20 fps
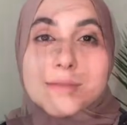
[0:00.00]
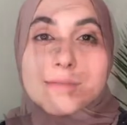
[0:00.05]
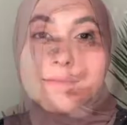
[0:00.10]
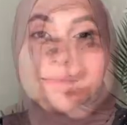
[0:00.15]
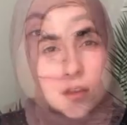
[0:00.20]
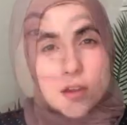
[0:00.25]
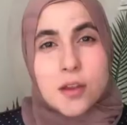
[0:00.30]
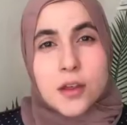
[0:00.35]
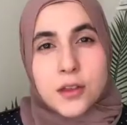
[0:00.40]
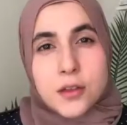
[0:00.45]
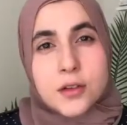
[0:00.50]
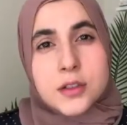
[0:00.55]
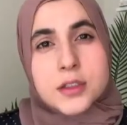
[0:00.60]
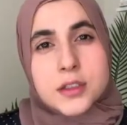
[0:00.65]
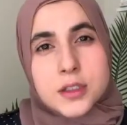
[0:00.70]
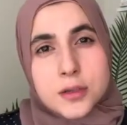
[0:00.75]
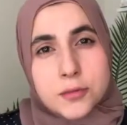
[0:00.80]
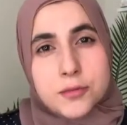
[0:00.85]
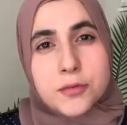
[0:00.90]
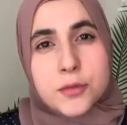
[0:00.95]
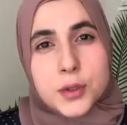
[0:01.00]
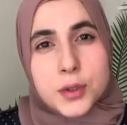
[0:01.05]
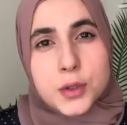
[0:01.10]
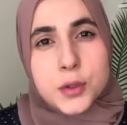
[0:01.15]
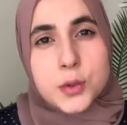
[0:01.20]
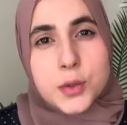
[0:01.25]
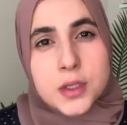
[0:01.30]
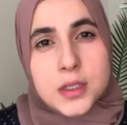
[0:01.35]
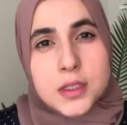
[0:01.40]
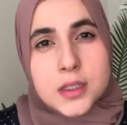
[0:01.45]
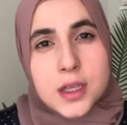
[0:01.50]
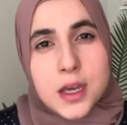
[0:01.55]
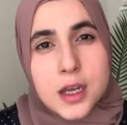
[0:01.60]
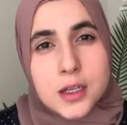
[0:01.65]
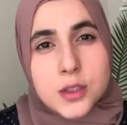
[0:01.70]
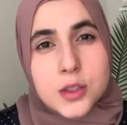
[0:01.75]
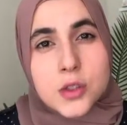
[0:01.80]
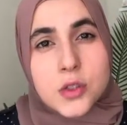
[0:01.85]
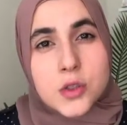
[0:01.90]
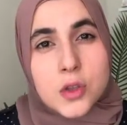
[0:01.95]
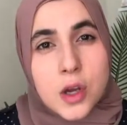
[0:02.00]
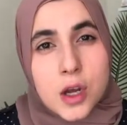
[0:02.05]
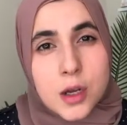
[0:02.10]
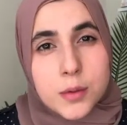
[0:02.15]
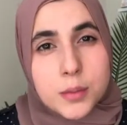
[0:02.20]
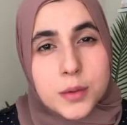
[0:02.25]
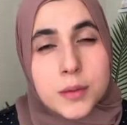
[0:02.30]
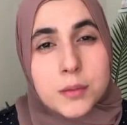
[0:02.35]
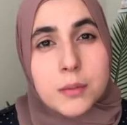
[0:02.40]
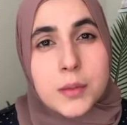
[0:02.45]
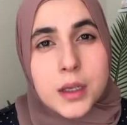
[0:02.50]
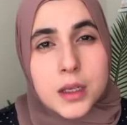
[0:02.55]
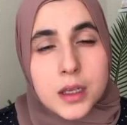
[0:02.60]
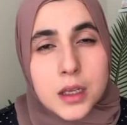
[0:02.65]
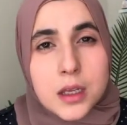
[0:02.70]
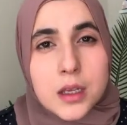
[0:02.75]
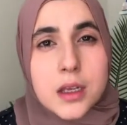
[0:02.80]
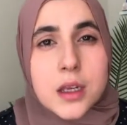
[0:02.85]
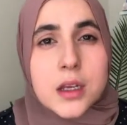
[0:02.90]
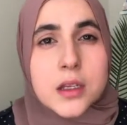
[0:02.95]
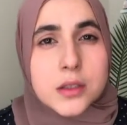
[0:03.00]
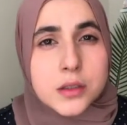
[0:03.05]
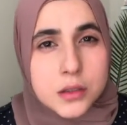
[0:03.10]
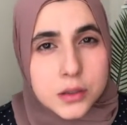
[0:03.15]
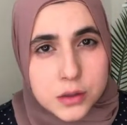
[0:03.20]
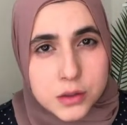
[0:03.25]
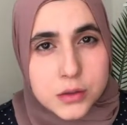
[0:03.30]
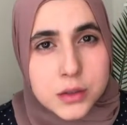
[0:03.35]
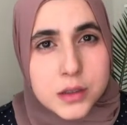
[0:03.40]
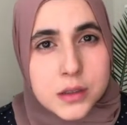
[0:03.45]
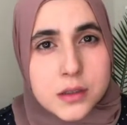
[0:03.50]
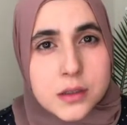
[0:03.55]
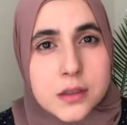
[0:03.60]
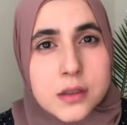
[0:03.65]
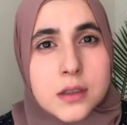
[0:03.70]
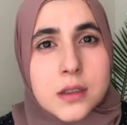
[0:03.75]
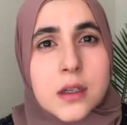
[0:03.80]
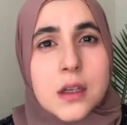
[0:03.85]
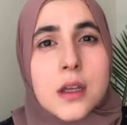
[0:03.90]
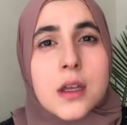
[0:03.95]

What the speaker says: And another tip for you is that stop making excuses.